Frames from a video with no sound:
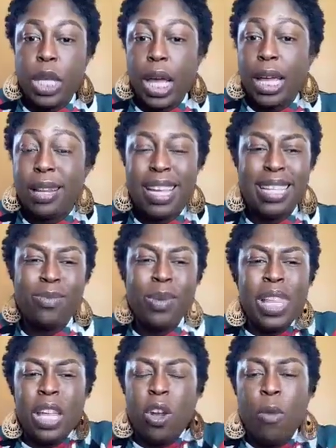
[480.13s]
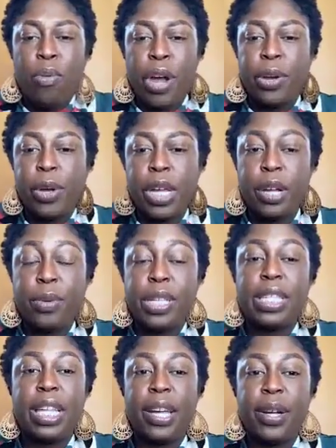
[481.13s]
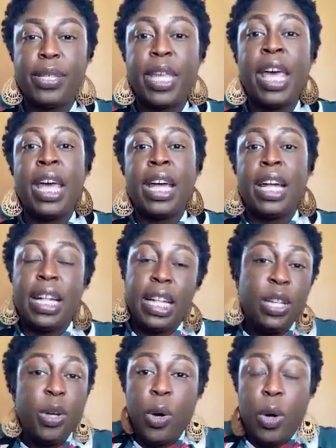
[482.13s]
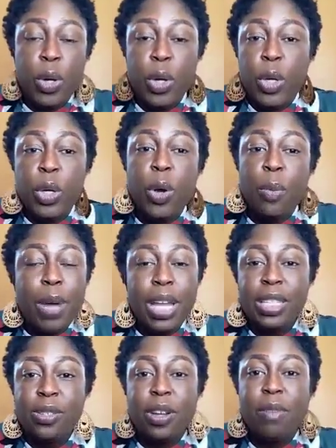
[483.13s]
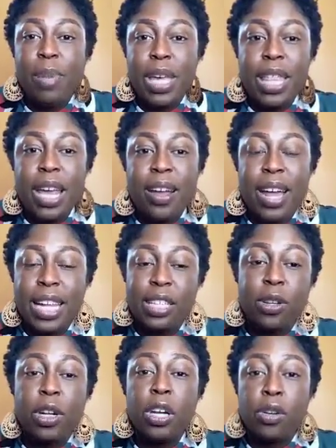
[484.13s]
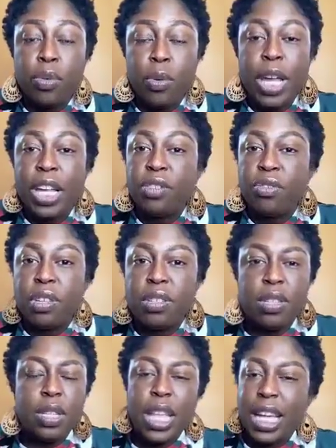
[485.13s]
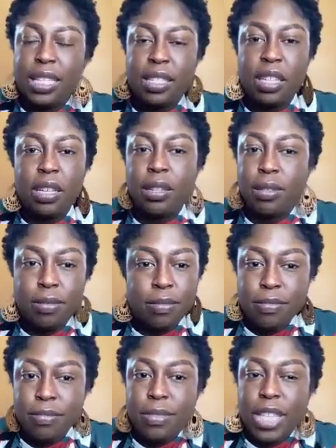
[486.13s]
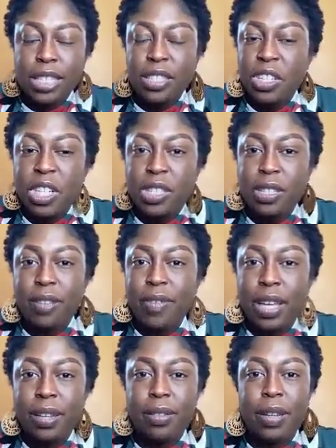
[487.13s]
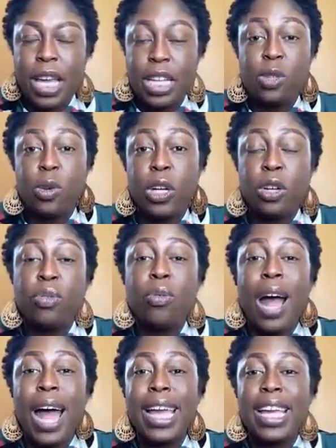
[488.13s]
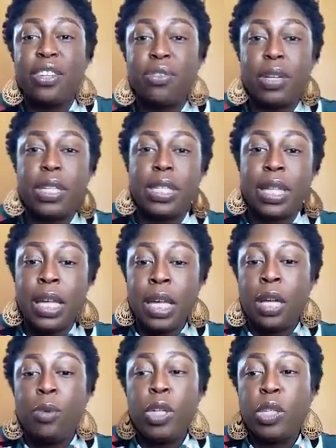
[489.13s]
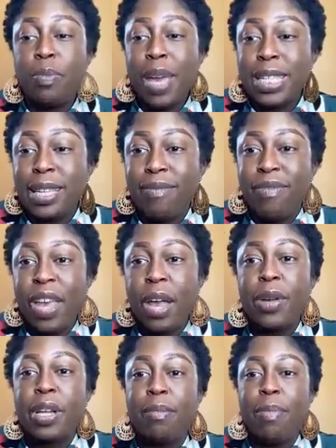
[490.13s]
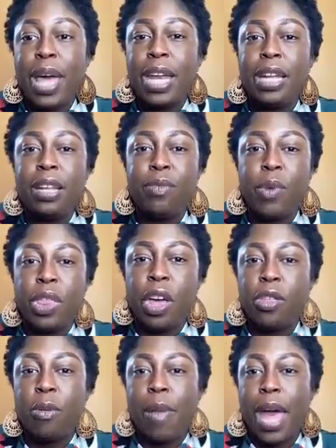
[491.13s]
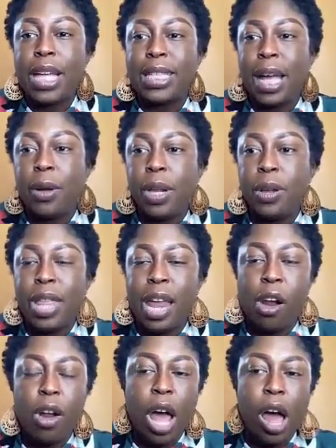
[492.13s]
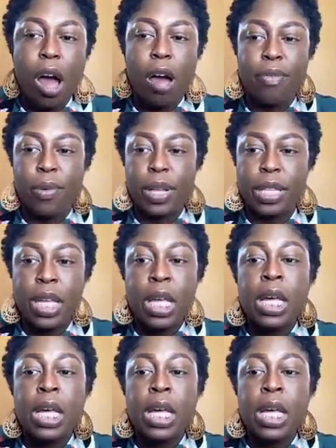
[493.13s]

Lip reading: And it's really a no-brainer here with Stairs. Your money's going to be there and it's going to accrue interest. And that's the gist of it. And it's going to accrue high interest, which makes it very competitive with other banks out here that are not offering